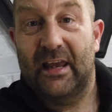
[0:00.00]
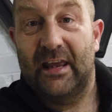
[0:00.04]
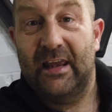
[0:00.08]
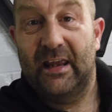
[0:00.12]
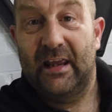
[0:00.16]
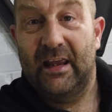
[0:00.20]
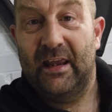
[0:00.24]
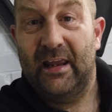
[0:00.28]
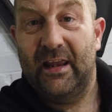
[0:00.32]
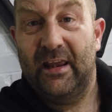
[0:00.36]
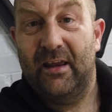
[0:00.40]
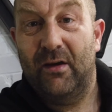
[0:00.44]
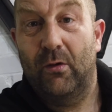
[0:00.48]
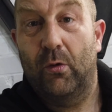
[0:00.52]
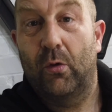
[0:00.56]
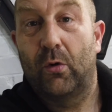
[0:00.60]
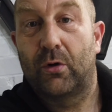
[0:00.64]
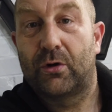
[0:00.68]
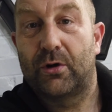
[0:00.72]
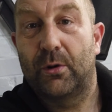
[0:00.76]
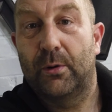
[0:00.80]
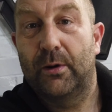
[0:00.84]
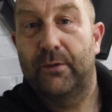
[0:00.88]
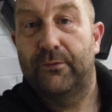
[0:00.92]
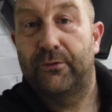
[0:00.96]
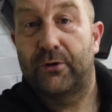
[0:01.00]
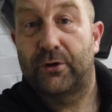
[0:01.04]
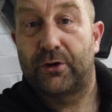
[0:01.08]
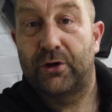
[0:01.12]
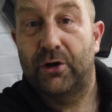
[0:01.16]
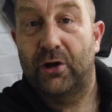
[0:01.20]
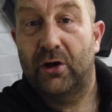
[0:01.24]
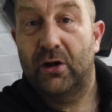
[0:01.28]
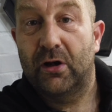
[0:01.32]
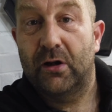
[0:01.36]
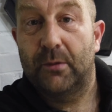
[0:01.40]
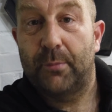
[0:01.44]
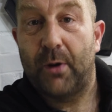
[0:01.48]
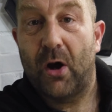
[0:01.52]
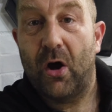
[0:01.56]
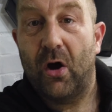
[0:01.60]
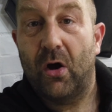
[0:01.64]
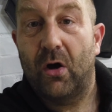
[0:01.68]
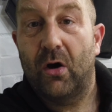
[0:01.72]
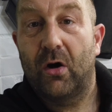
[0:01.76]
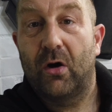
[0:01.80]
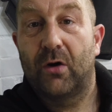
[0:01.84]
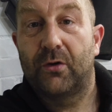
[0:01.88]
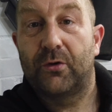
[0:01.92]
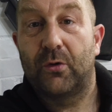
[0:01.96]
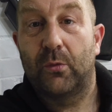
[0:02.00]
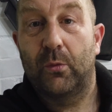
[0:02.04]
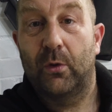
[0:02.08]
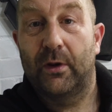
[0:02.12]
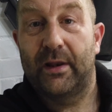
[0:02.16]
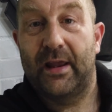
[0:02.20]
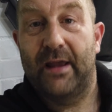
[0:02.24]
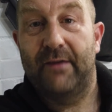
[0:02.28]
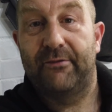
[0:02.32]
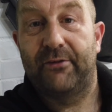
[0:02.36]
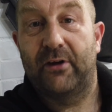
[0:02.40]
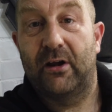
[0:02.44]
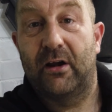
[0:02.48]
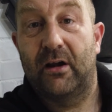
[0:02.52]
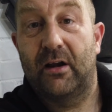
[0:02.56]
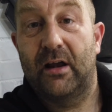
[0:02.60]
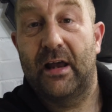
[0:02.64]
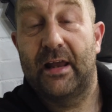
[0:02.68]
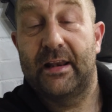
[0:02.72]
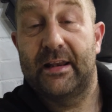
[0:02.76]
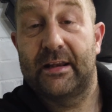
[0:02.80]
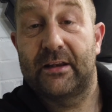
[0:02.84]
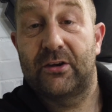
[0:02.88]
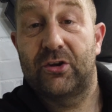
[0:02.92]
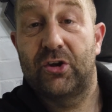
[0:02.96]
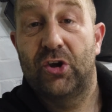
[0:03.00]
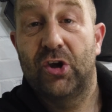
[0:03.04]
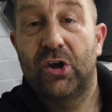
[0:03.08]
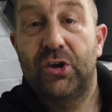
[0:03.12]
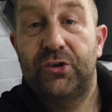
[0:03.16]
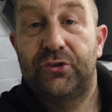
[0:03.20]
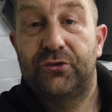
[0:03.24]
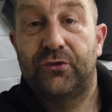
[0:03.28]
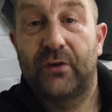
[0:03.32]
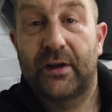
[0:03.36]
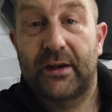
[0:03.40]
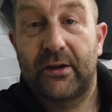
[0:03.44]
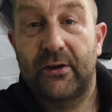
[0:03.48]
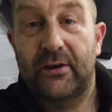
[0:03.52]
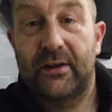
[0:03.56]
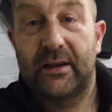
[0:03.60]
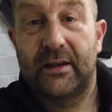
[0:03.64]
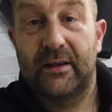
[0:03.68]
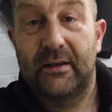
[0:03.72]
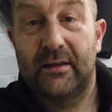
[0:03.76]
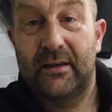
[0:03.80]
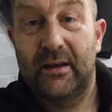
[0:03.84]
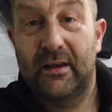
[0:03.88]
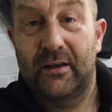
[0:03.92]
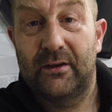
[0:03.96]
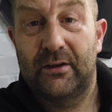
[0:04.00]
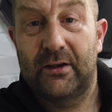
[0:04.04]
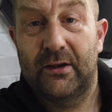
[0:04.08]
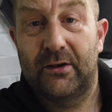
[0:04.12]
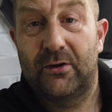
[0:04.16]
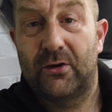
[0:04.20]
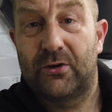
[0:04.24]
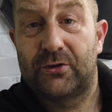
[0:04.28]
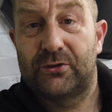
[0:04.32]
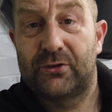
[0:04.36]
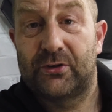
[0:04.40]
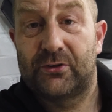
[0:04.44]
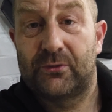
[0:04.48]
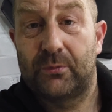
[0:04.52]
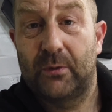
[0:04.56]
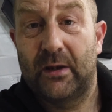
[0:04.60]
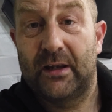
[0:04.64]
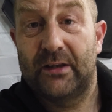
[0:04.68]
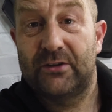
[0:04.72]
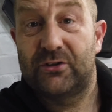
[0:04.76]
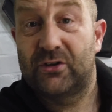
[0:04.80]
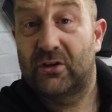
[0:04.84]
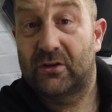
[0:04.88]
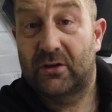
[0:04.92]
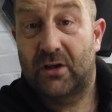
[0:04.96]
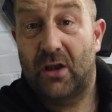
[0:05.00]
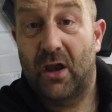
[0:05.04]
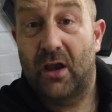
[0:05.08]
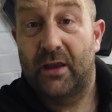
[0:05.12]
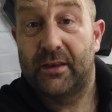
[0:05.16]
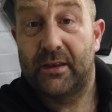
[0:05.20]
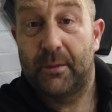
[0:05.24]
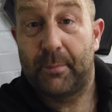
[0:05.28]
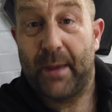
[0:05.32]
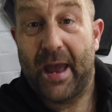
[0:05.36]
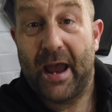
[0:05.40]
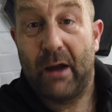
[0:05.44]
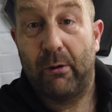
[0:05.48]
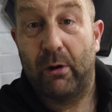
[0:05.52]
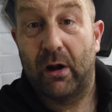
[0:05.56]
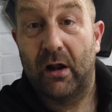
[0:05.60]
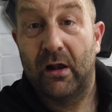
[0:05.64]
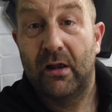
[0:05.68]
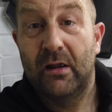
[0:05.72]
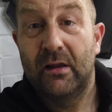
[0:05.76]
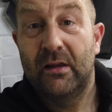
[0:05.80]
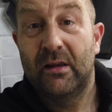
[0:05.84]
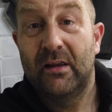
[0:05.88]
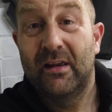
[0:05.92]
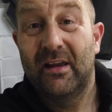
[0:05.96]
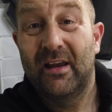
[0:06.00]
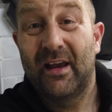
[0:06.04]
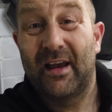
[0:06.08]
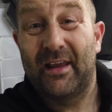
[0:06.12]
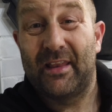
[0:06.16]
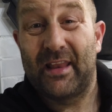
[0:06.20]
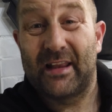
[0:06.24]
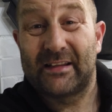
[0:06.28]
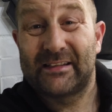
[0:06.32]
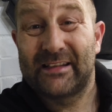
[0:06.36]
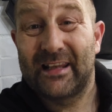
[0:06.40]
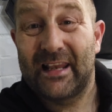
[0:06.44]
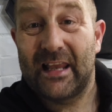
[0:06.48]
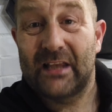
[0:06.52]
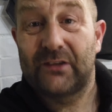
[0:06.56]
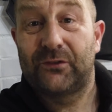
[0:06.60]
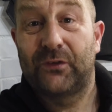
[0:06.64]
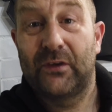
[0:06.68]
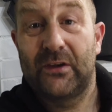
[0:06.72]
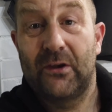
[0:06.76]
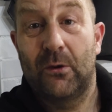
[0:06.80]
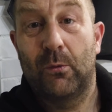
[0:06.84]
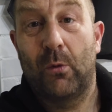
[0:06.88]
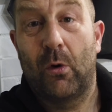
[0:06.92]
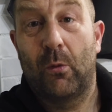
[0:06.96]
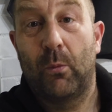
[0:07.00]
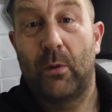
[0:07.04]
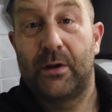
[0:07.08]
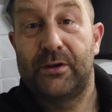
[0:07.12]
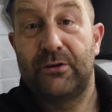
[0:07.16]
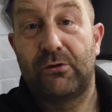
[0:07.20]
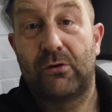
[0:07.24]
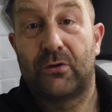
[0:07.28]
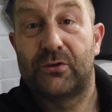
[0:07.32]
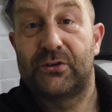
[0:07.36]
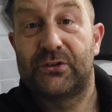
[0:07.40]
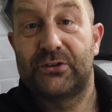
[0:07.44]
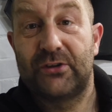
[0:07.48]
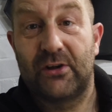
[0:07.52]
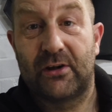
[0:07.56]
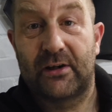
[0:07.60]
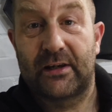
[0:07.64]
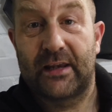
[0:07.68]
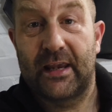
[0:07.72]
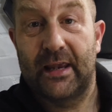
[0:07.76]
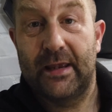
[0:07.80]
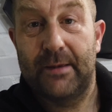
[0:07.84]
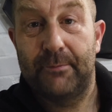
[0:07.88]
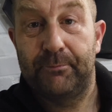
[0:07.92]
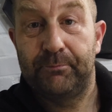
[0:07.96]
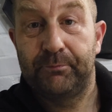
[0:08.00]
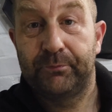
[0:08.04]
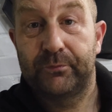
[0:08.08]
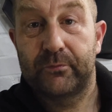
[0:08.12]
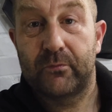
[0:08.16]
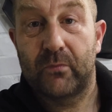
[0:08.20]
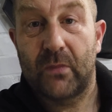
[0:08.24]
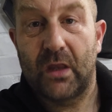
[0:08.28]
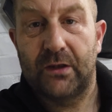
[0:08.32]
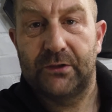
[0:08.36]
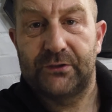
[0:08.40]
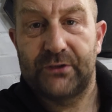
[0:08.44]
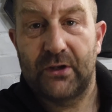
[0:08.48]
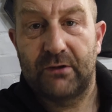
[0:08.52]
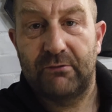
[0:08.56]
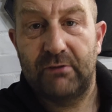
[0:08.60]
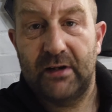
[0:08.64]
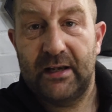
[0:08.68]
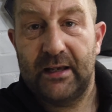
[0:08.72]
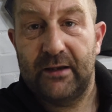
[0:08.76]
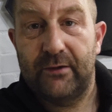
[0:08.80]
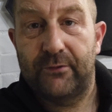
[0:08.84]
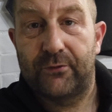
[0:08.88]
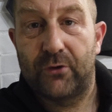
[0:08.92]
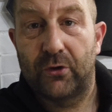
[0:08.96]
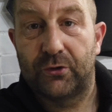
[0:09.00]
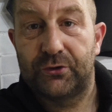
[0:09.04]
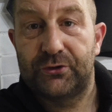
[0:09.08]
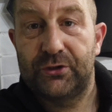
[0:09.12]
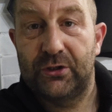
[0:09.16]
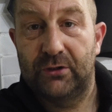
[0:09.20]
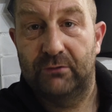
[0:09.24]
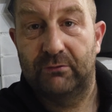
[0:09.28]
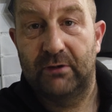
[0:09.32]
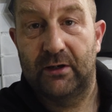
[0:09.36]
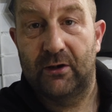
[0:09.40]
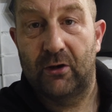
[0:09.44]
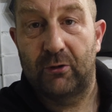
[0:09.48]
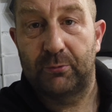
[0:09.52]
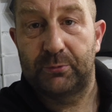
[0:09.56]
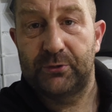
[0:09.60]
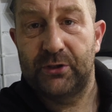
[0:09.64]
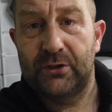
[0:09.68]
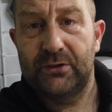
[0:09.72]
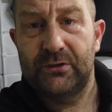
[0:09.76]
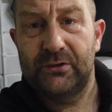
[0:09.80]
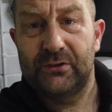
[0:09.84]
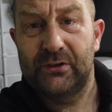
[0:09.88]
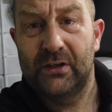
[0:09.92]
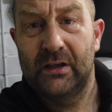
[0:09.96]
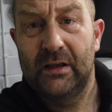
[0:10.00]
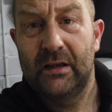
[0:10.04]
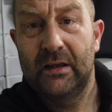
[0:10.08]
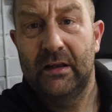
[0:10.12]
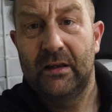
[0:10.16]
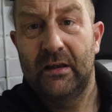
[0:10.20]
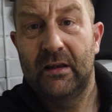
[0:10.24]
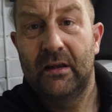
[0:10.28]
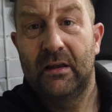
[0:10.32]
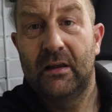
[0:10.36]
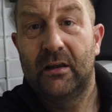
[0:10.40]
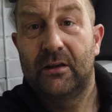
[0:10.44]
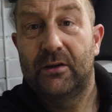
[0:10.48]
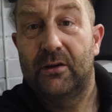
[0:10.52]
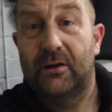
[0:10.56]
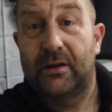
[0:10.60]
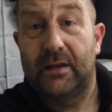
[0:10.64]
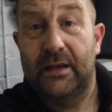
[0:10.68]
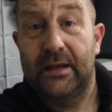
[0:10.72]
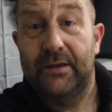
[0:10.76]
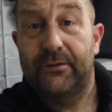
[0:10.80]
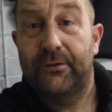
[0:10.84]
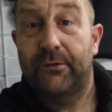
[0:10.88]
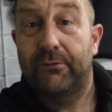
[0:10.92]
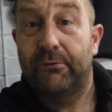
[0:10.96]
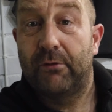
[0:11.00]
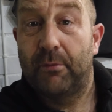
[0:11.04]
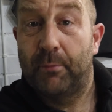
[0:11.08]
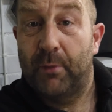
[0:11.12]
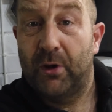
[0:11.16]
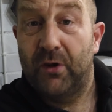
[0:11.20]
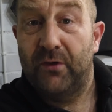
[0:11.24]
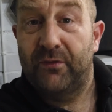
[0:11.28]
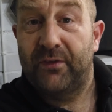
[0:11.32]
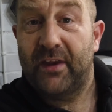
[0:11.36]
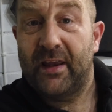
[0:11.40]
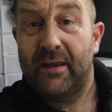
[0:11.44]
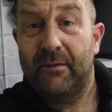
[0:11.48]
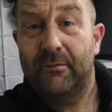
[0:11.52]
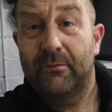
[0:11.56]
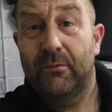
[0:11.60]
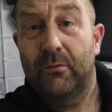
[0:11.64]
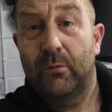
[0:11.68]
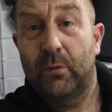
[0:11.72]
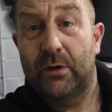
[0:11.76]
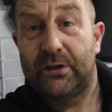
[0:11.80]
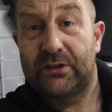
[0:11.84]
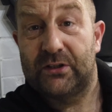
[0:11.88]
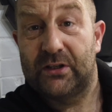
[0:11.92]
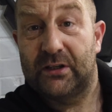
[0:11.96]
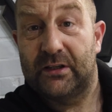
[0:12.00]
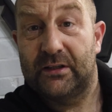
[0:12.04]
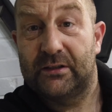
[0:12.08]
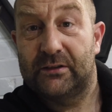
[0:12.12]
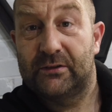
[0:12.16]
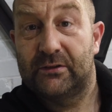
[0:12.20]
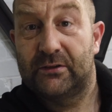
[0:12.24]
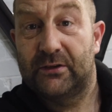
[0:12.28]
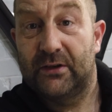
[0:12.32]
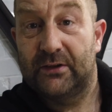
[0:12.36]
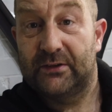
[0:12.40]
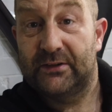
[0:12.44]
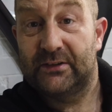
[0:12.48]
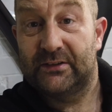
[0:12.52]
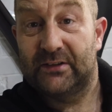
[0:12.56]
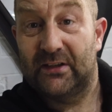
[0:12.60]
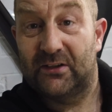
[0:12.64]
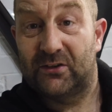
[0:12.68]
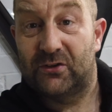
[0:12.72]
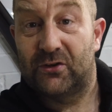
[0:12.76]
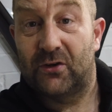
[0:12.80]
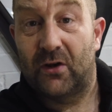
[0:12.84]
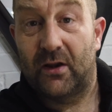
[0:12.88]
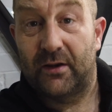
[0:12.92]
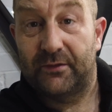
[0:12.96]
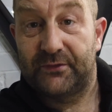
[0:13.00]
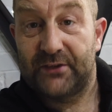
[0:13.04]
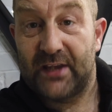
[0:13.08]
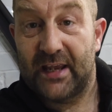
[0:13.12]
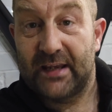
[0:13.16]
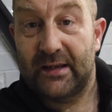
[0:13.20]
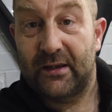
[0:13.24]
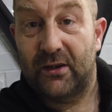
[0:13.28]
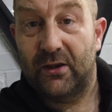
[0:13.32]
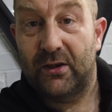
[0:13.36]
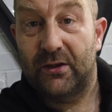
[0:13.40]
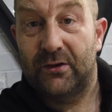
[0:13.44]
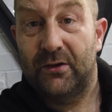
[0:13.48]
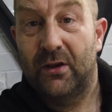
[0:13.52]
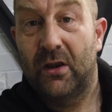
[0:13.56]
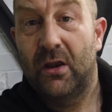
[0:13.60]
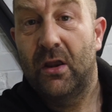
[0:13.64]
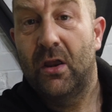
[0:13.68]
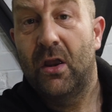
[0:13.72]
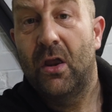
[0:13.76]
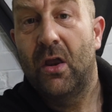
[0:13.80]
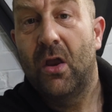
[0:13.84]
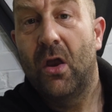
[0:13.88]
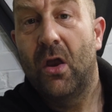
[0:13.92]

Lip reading: get hit or go over a curb hard or whatever, and it could trigger the inertia switch, cutting the power, and that's the last thing you want when you're on circuit. So really you've got 2 red options. You can either remove it, which is the decision I've taken,